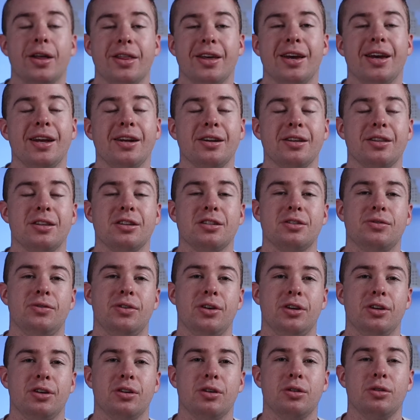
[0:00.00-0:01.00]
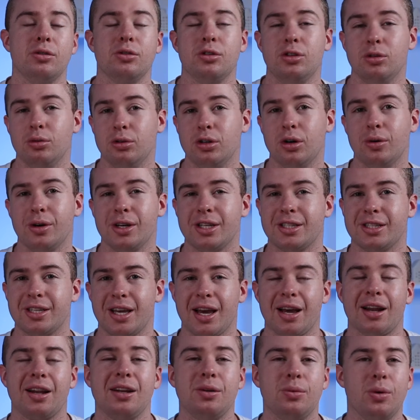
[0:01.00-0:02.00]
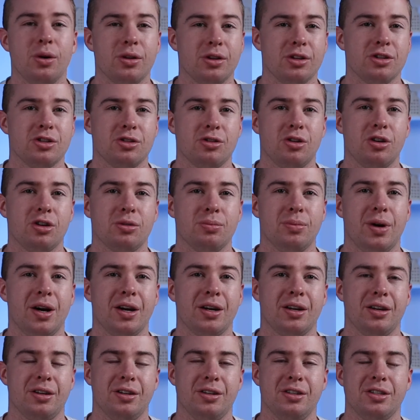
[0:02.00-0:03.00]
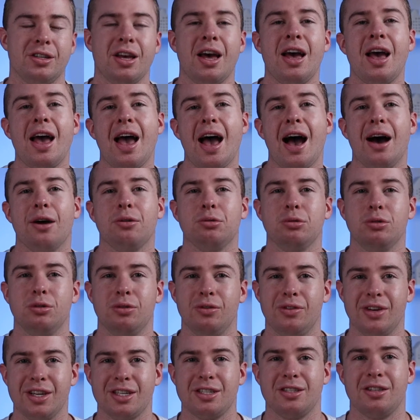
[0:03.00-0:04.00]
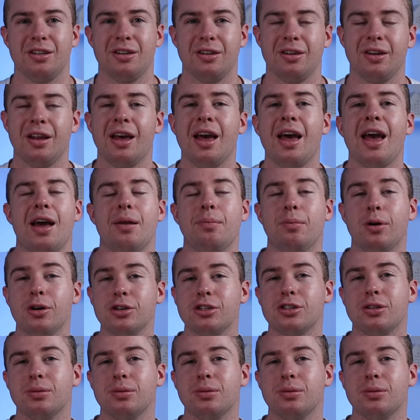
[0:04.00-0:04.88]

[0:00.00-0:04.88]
the end of this video, you'll know exactly what the stock market is, how to invest in it, and most